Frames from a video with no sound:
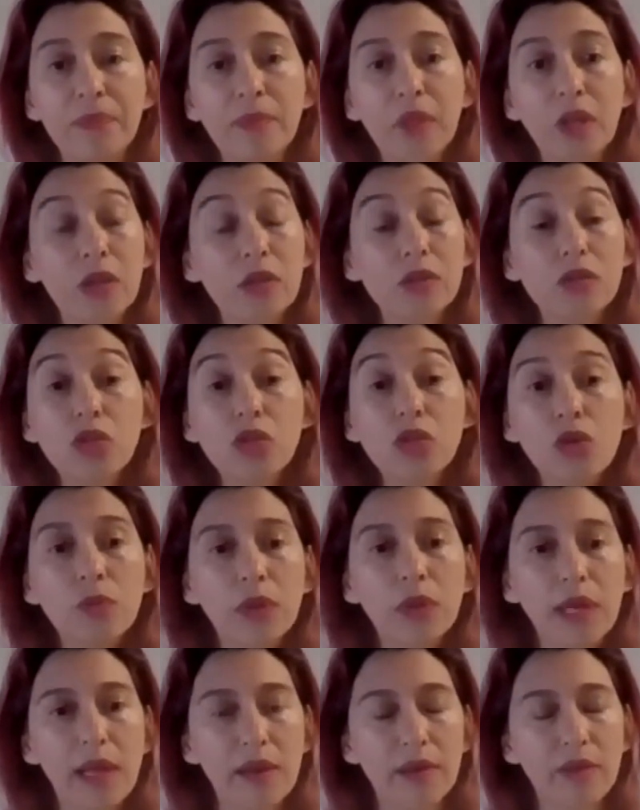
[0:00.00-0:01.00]
consumer
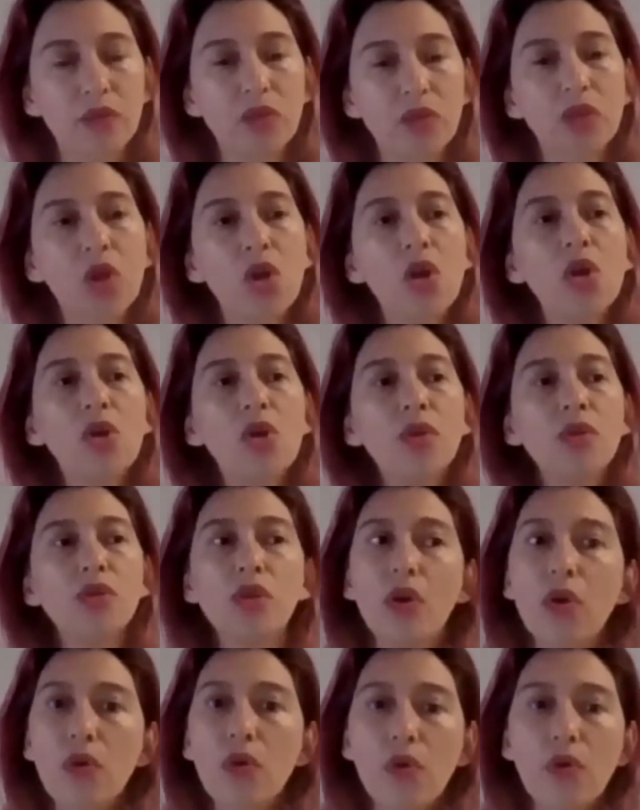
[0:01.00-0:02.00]
loans.
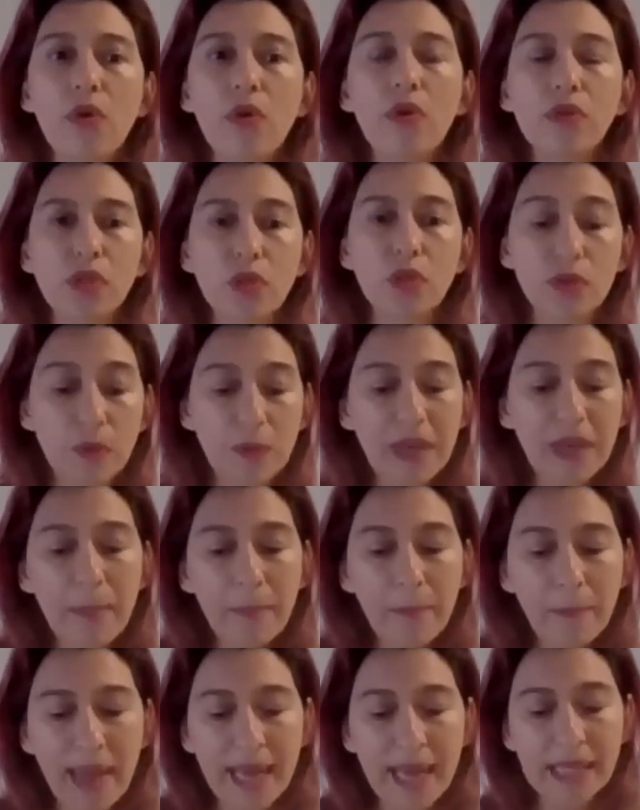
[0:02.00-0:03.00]
So it's been a
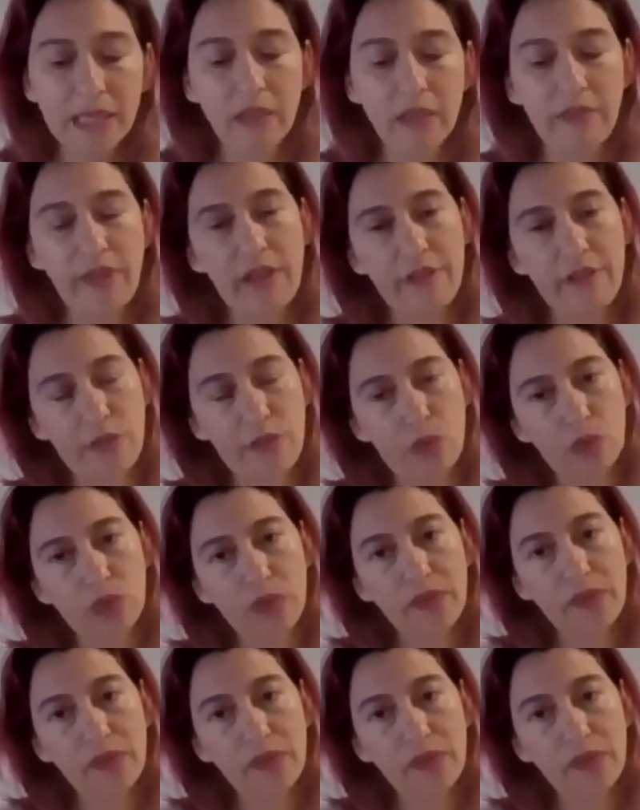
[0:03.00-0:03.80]
massive effort.